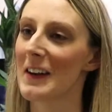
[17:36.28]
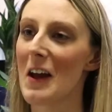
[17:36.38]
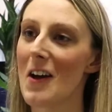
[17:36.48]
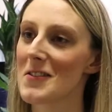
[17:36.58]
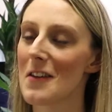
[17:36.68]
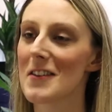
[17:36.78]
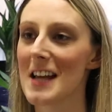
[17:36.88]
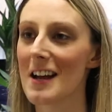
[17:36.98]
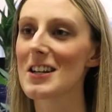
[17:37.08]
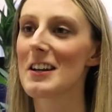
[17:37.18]
No, so there's
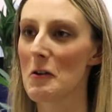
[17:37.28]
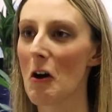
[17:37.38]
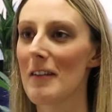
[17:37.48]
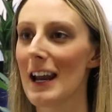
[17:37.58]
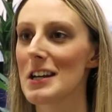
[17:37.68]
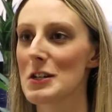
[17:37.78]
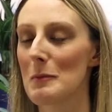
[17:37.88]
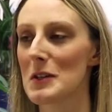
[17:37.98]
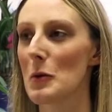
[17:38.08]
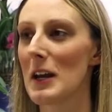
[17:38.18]
actually no correlation
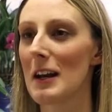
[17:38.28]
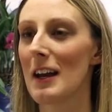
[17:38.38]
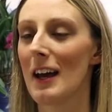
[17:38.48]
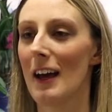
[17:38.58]
between